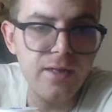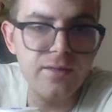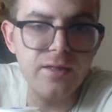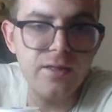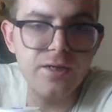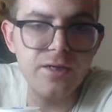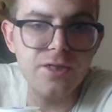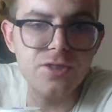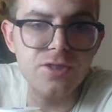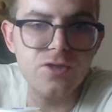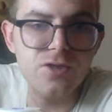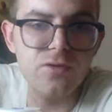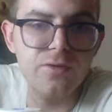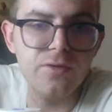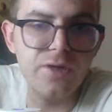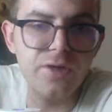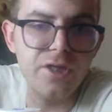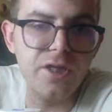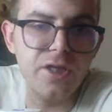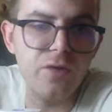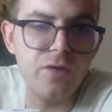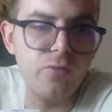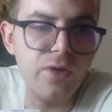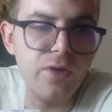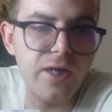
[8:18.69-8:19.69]
There is
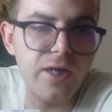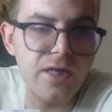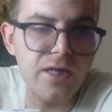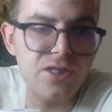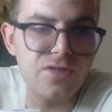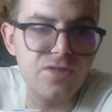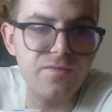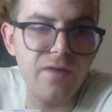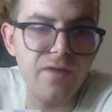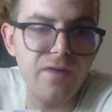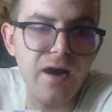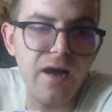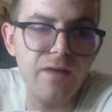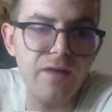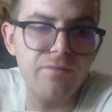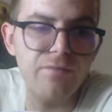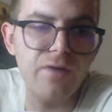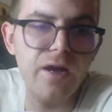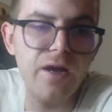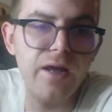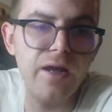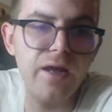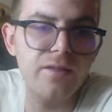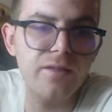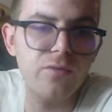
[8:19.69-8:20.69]
already queen h5,
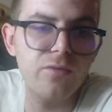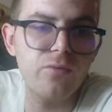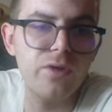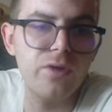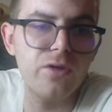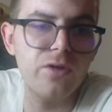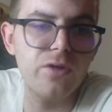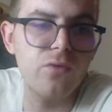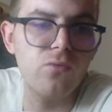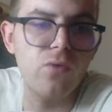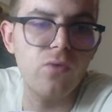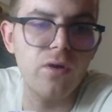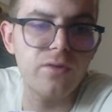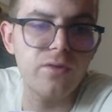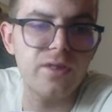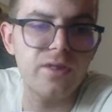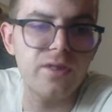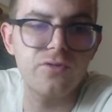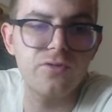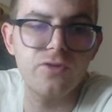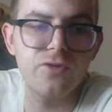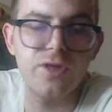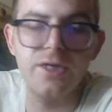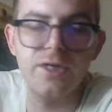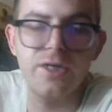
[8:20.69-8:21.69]
and we don't want
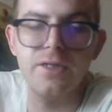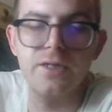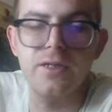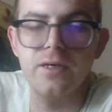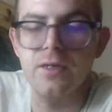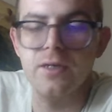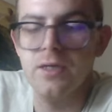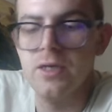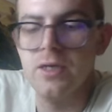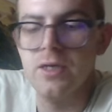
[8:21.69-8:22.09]
a trade.